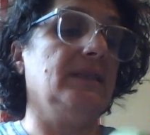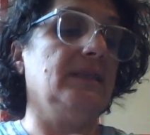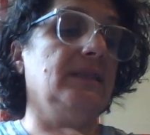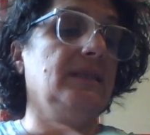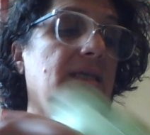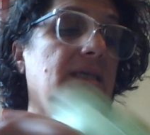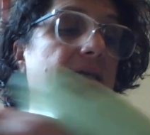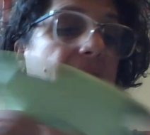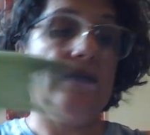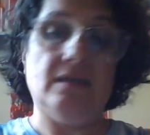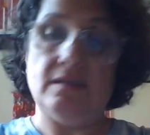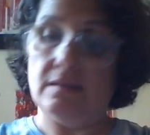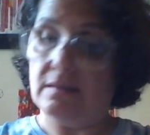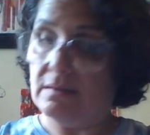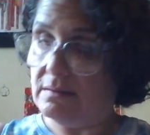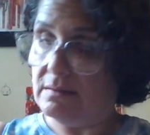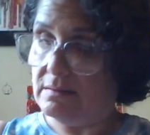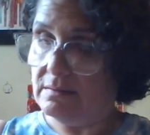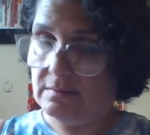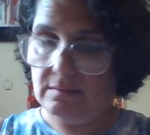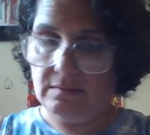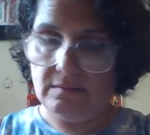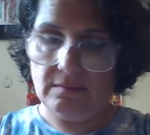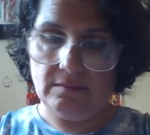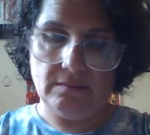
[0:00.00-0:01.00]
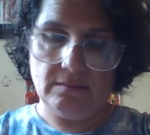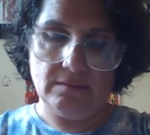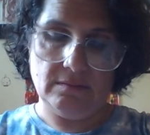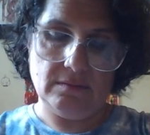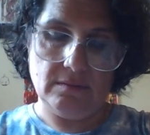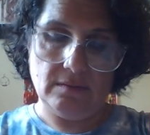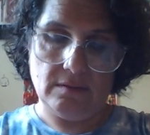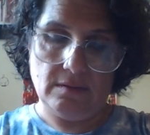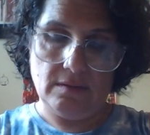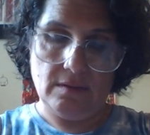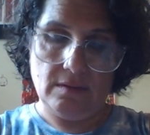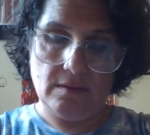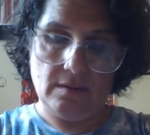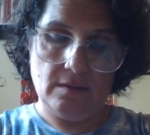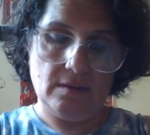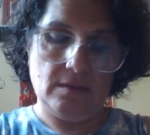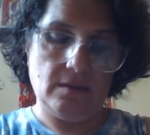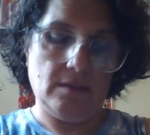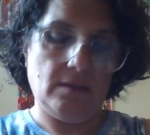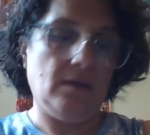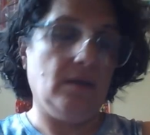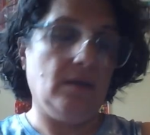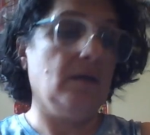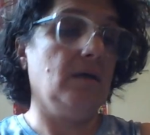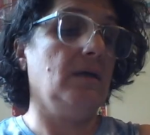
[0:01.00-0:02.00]
there.
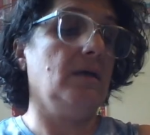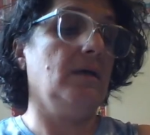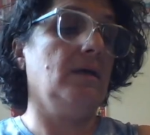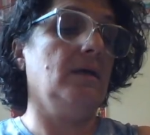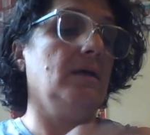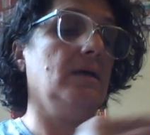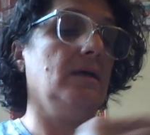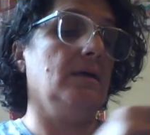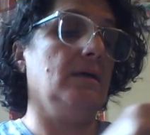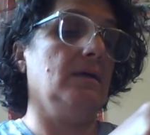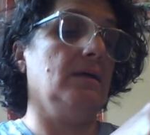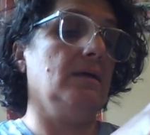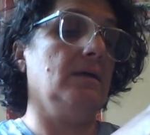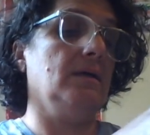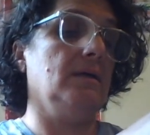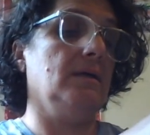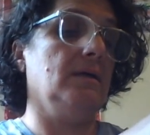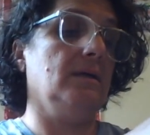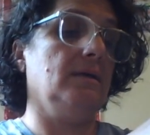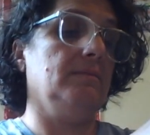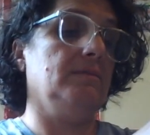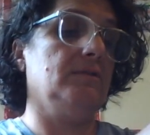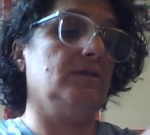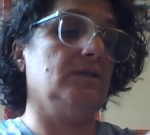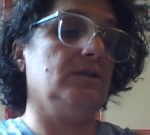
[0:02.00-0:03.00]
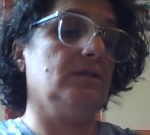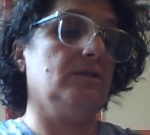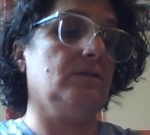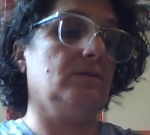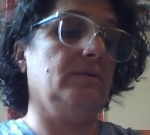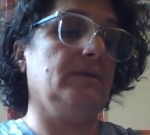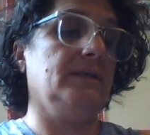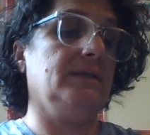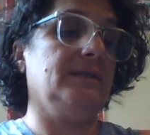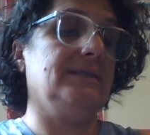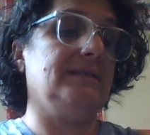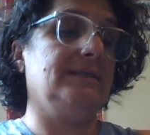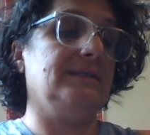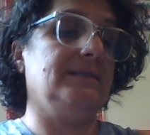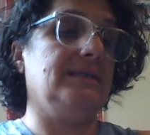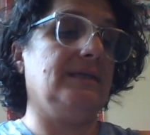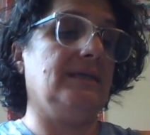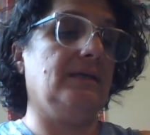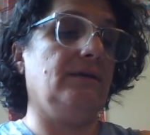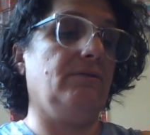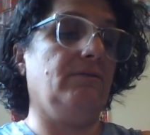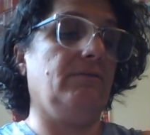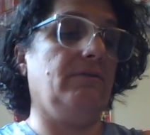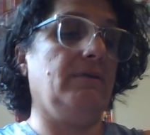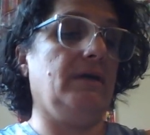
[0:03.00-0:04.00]
And I'm just going to stick
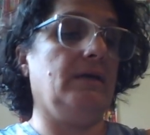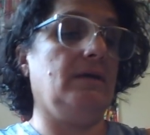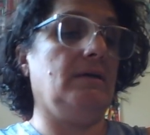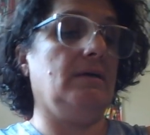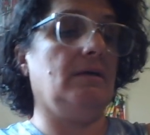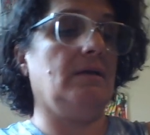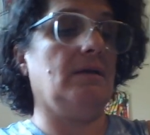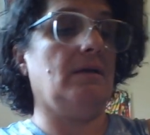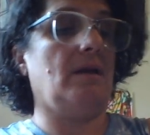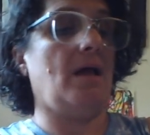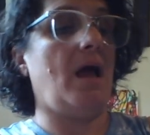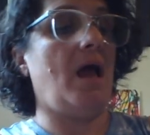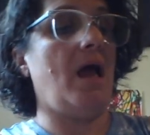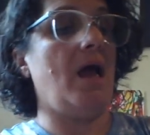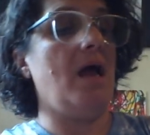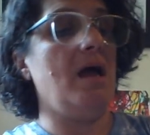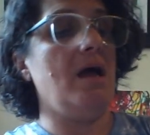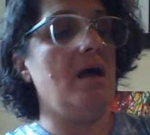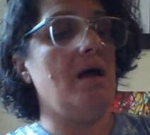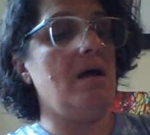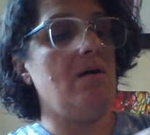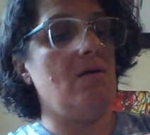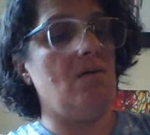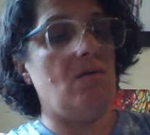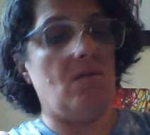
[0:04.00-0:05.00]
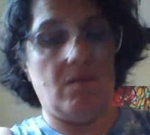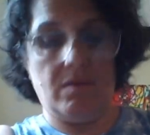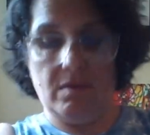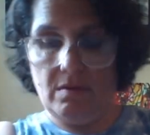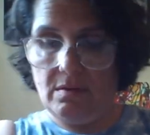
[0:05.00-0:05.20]
it right on. Oh!